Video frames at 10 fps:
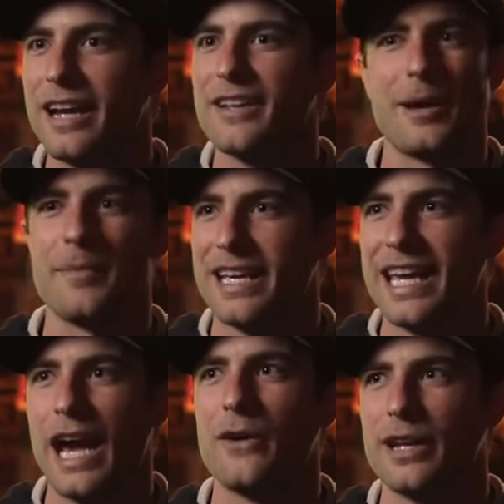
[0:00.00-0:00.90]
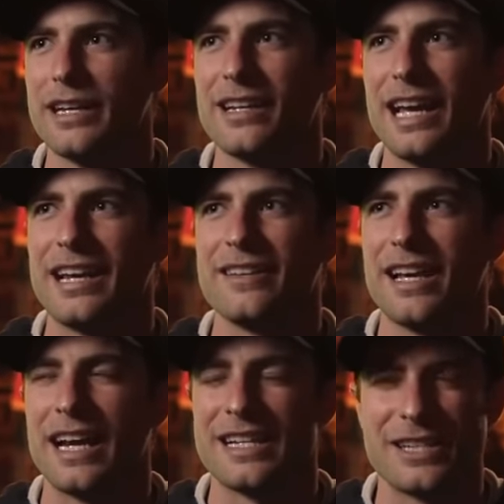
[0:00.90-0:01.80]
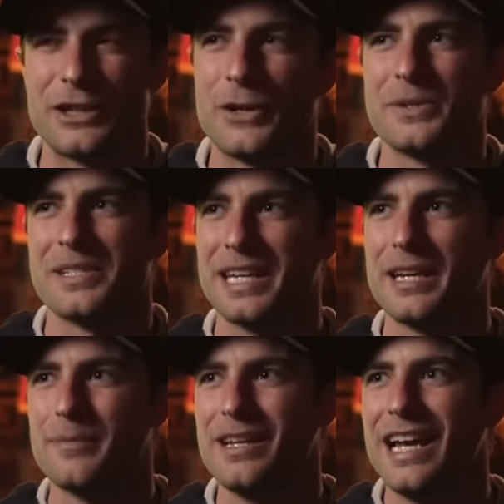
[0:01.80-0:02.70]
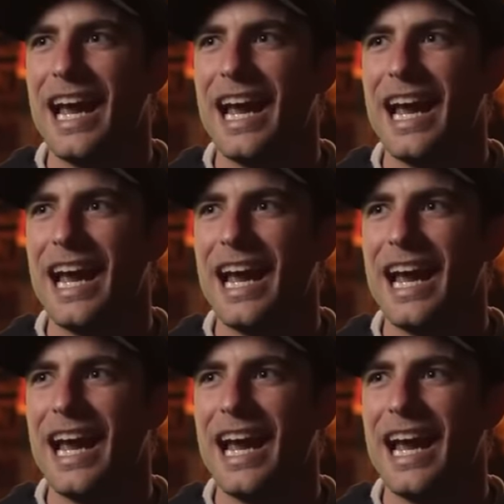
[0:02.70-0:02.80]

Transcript: I'm like counting and I still don't see him.